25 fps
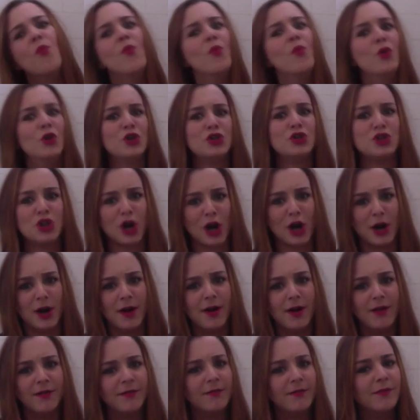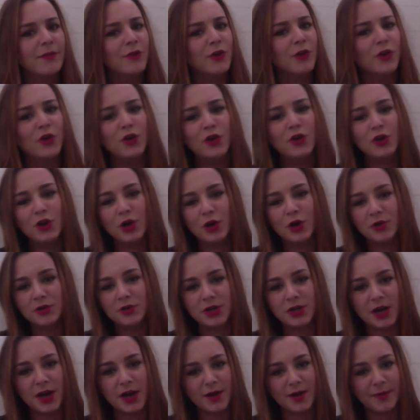Sure, no
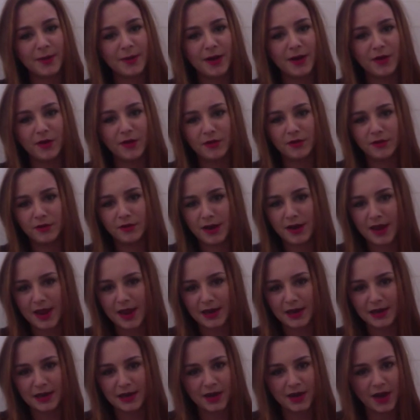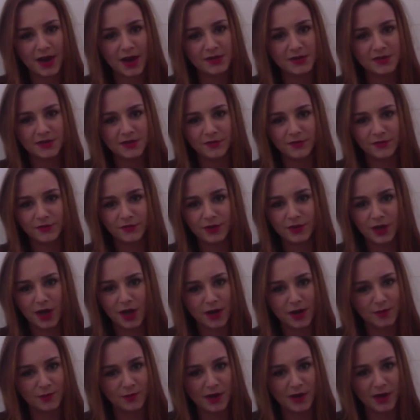talk about any kind of
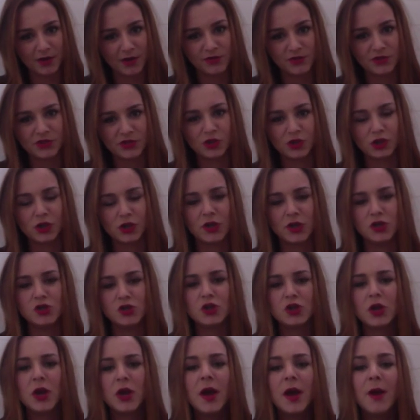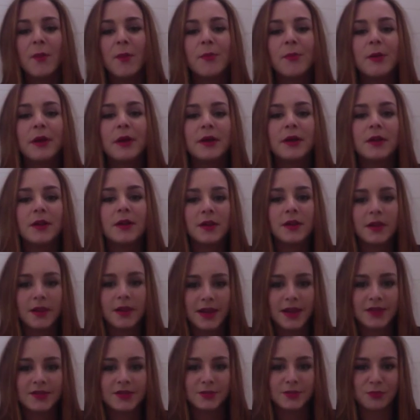gun policy change, but
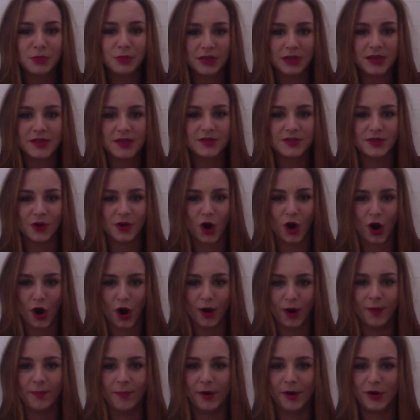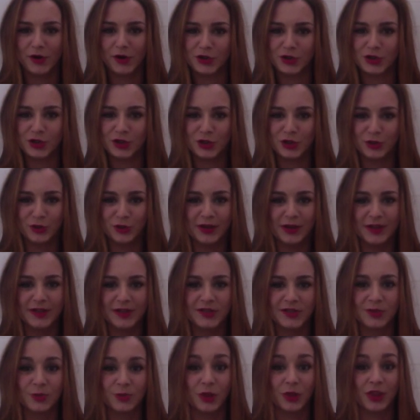let's please arm our
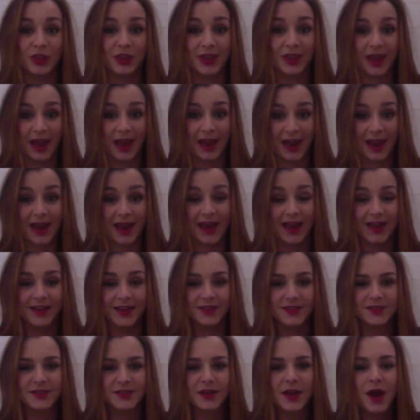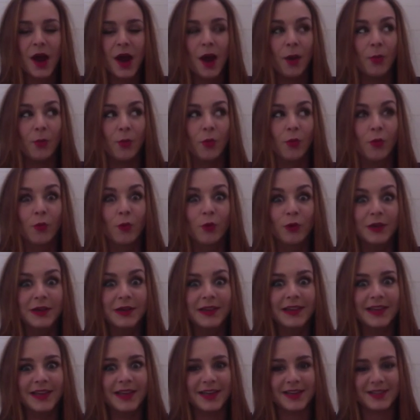students with cans. I'm
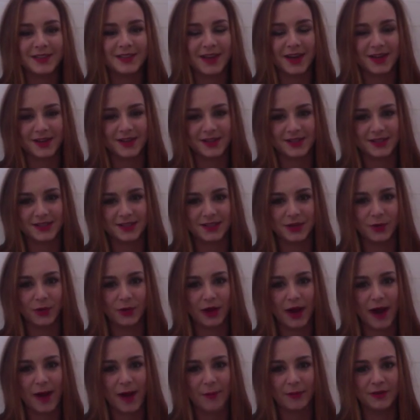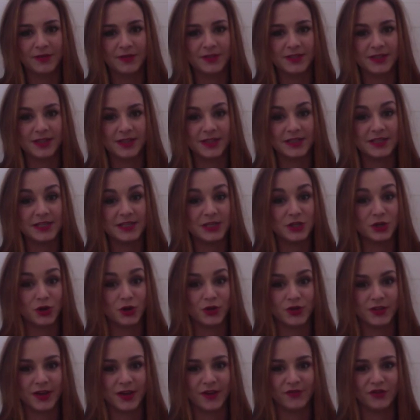really excited to see what happens to the
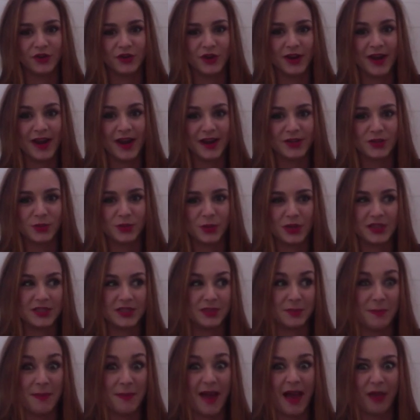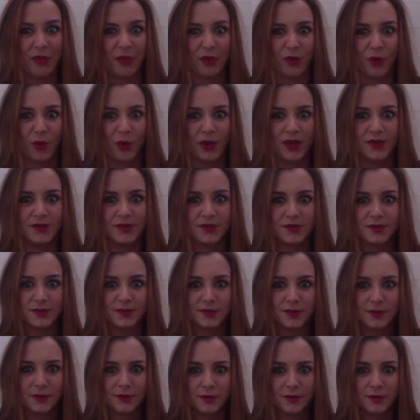teachers after next week's math quiz.